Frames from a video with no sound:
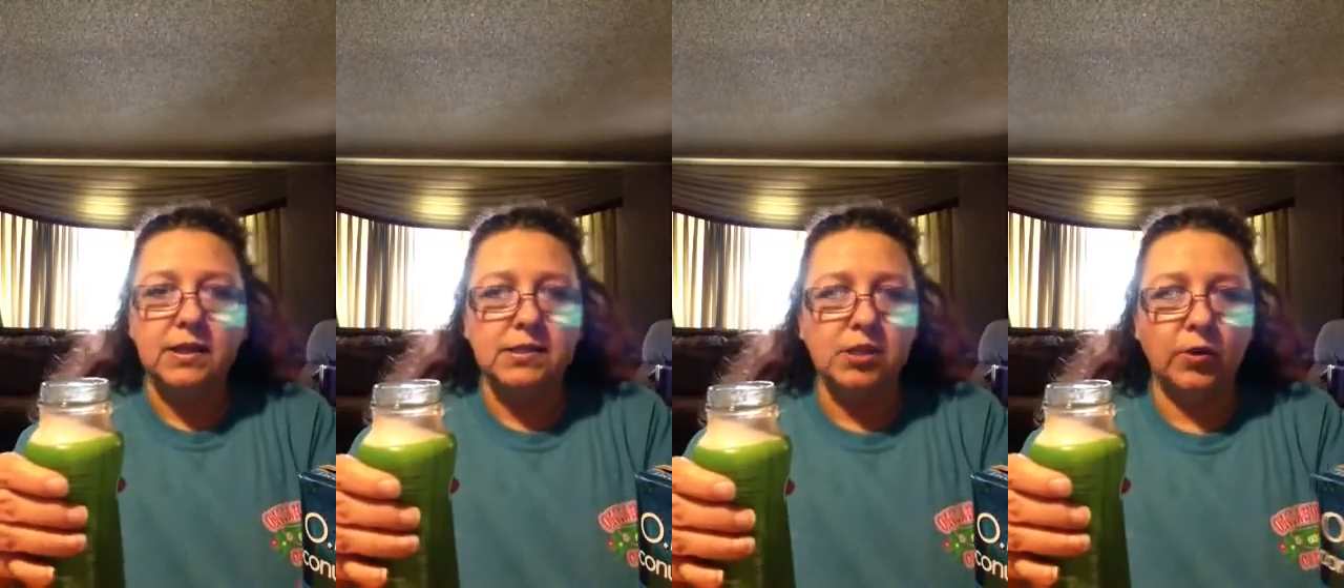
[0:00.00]

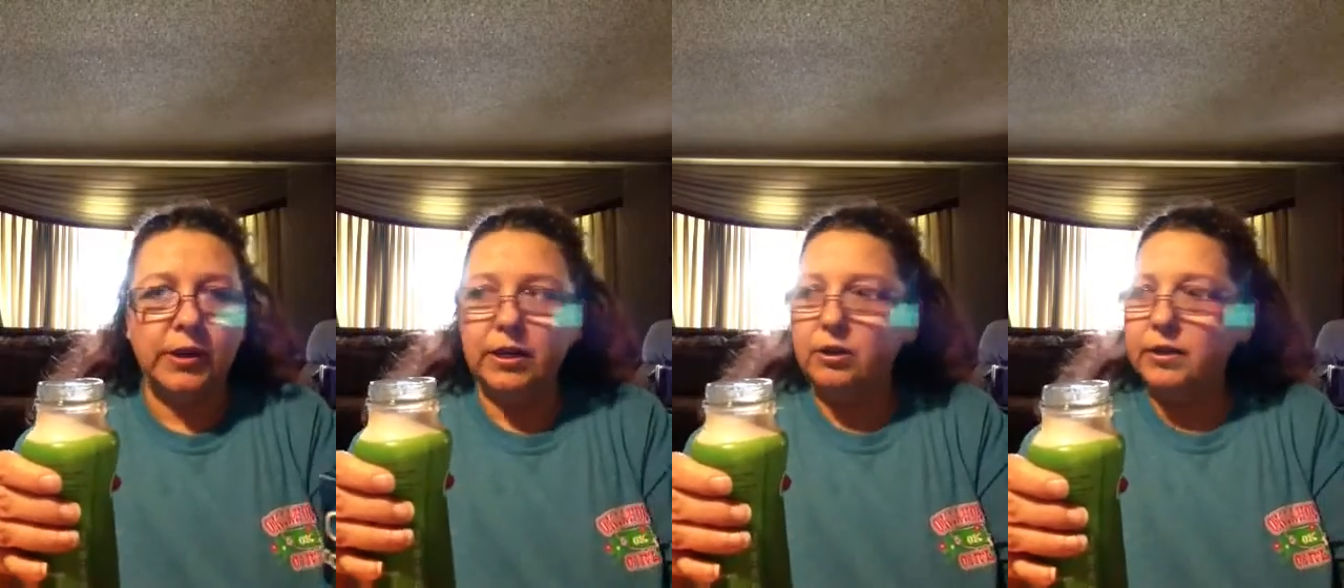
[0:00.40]
So
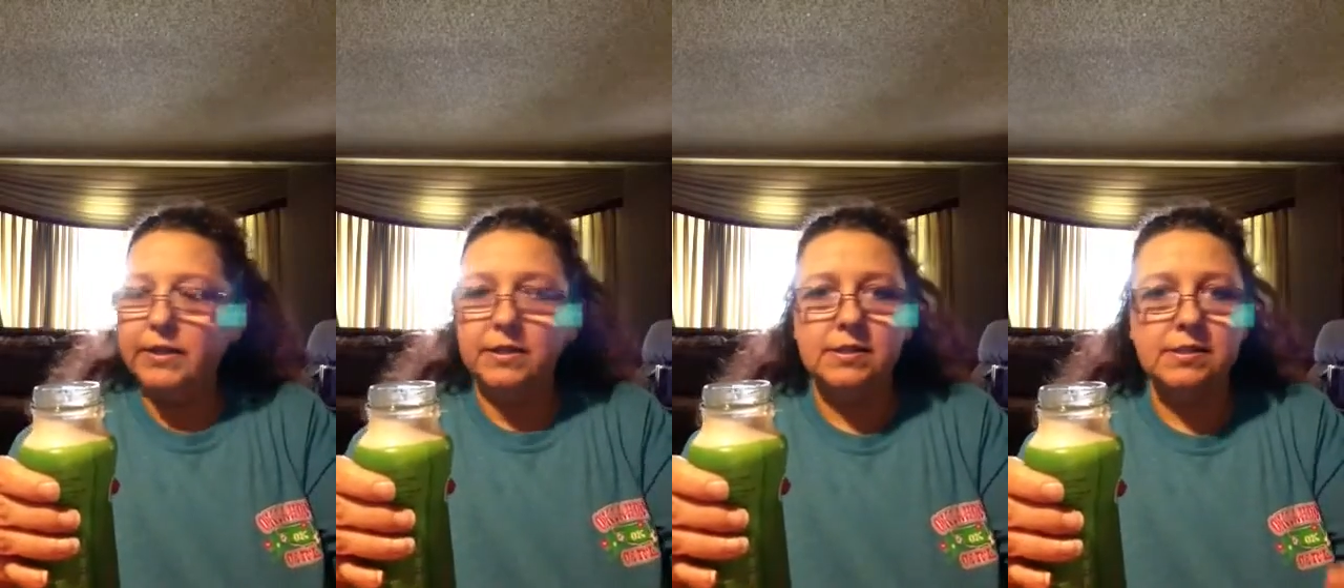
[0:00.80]
here
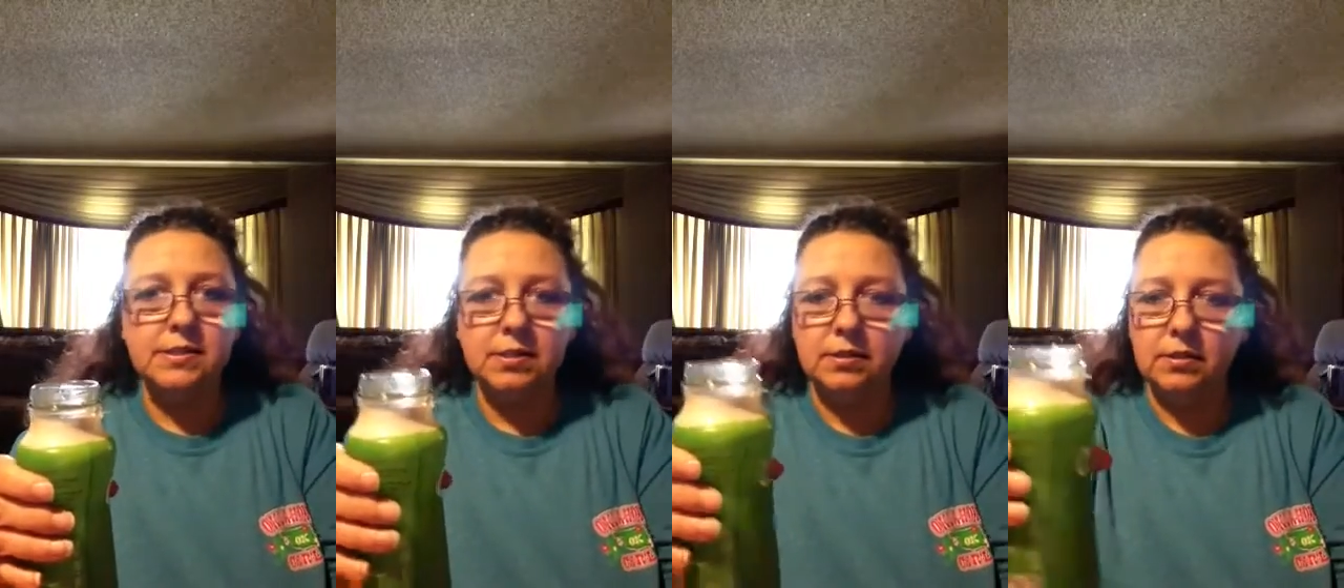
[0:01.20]

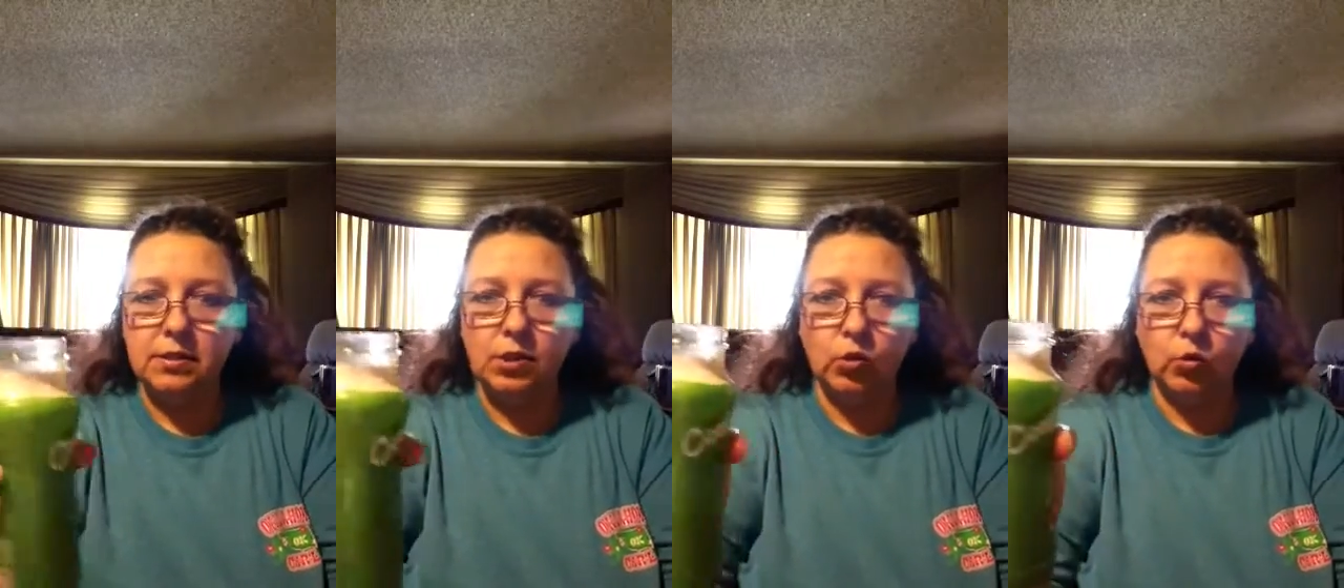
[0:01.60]
is
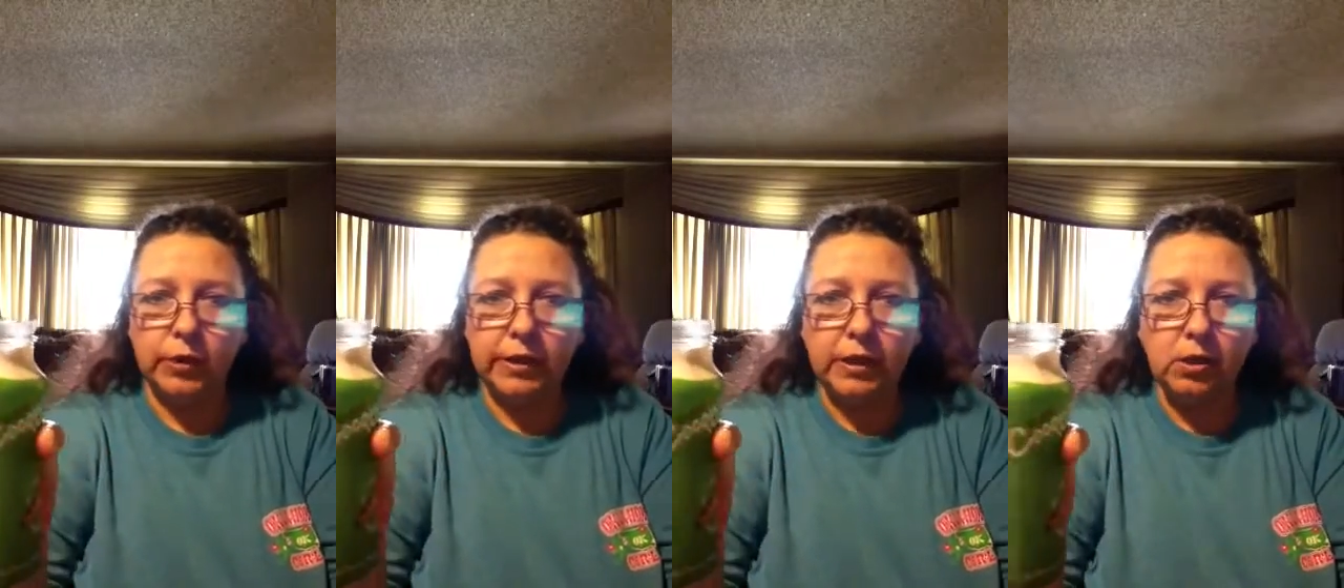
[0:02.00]

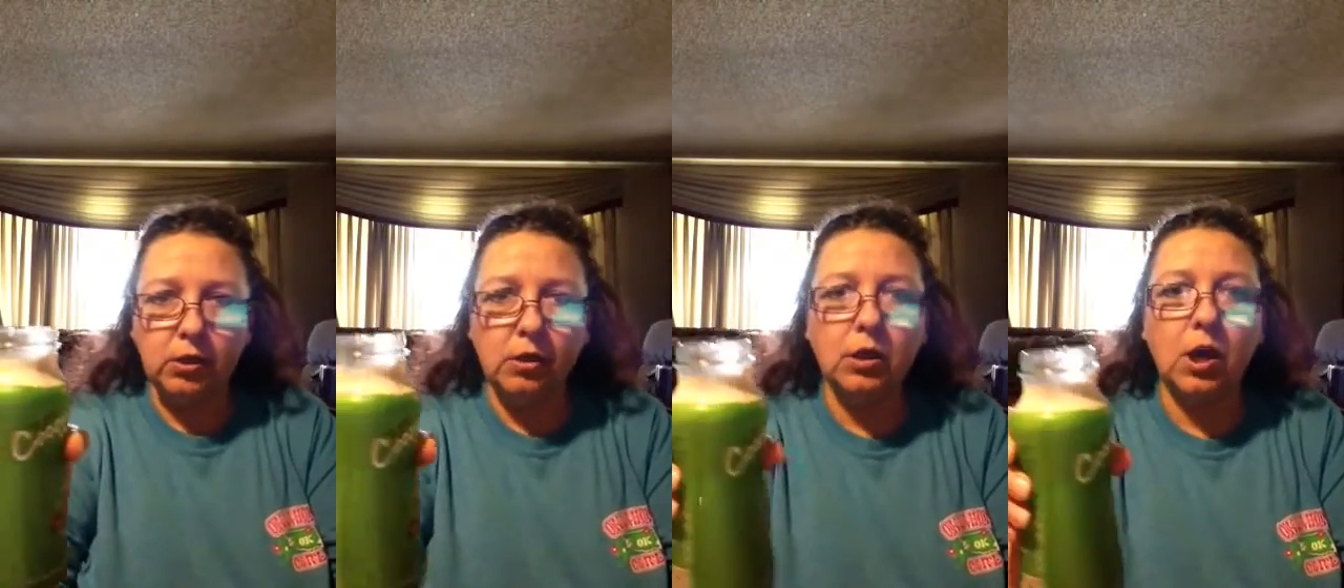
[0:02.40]

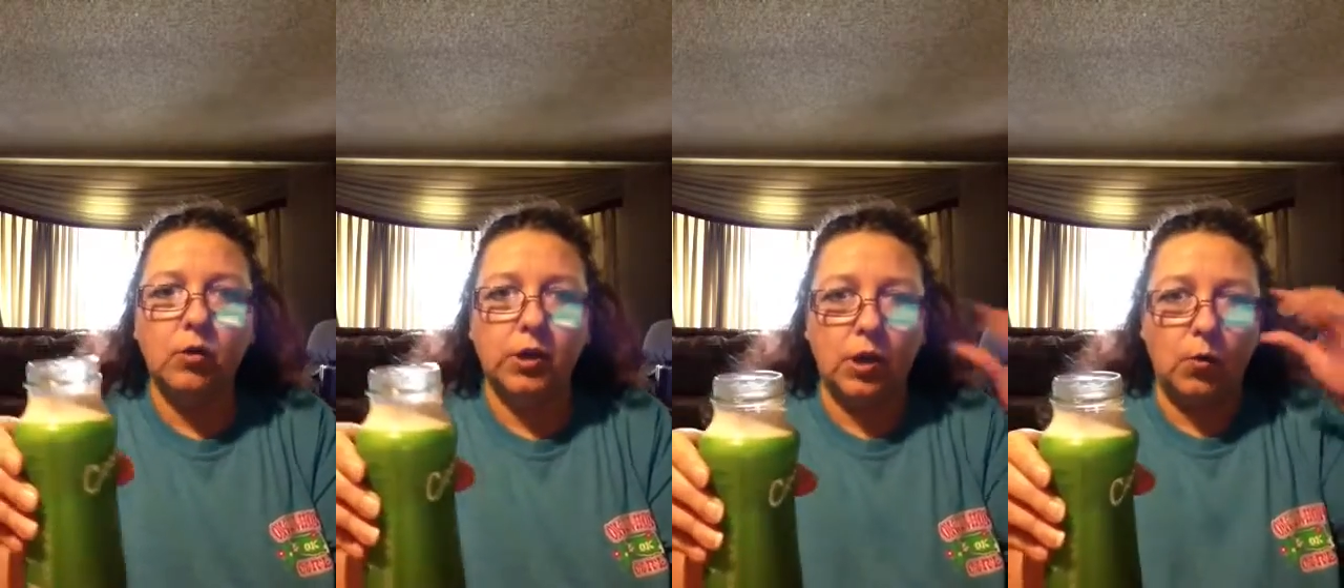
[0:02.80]
real
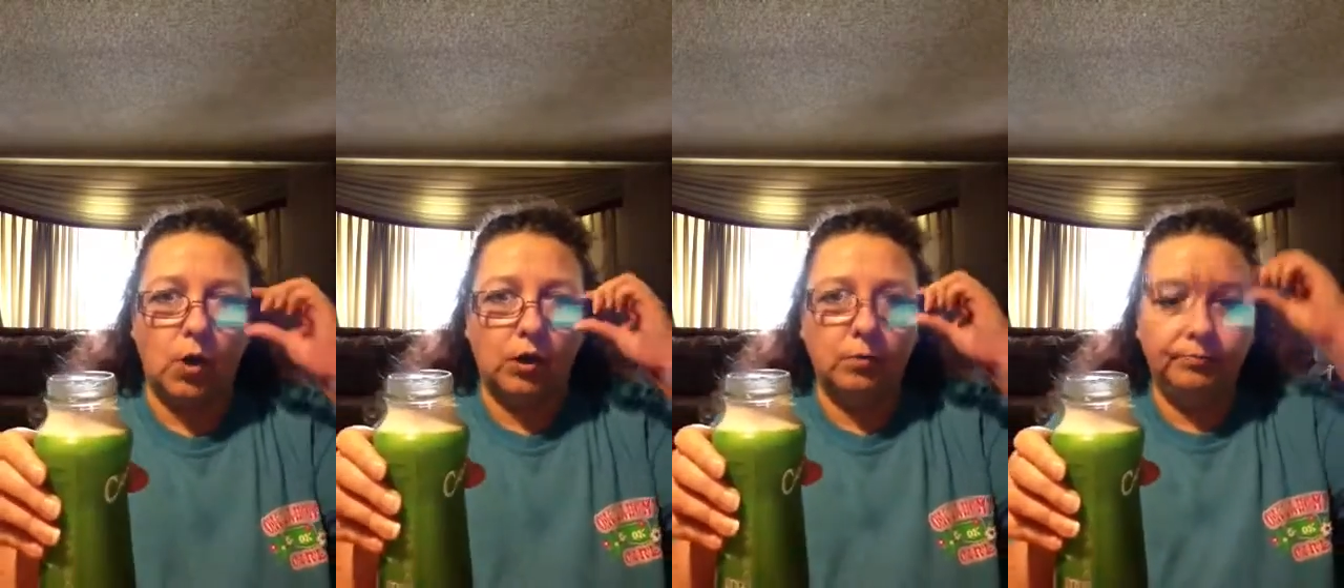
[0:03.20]
coconut
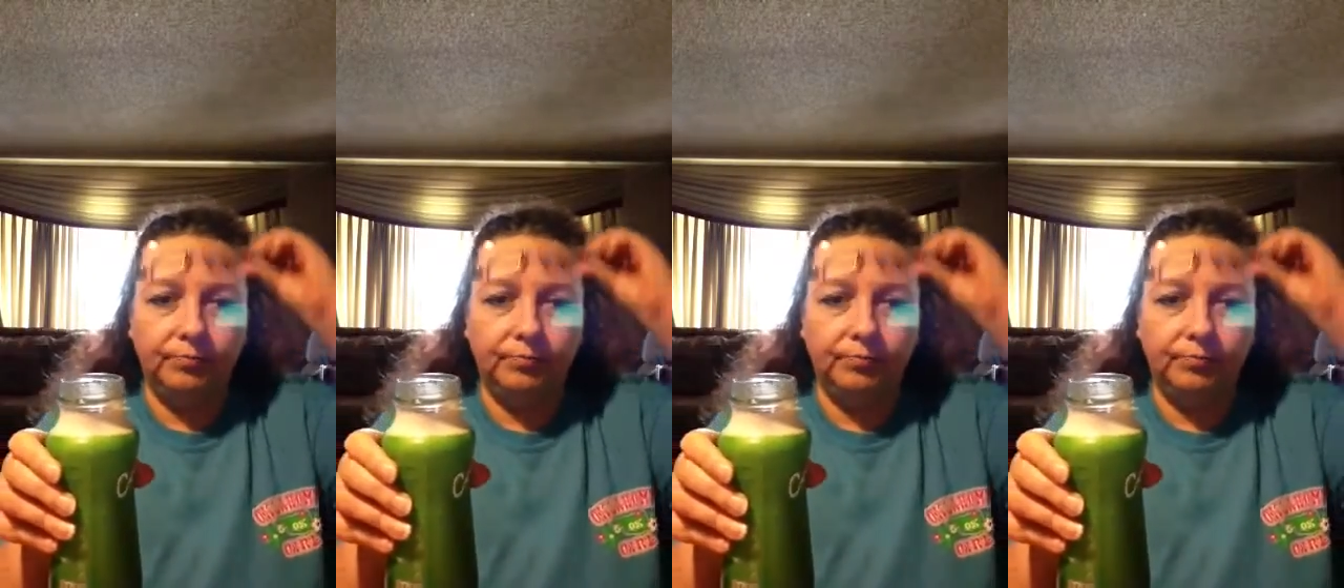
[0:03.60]
water.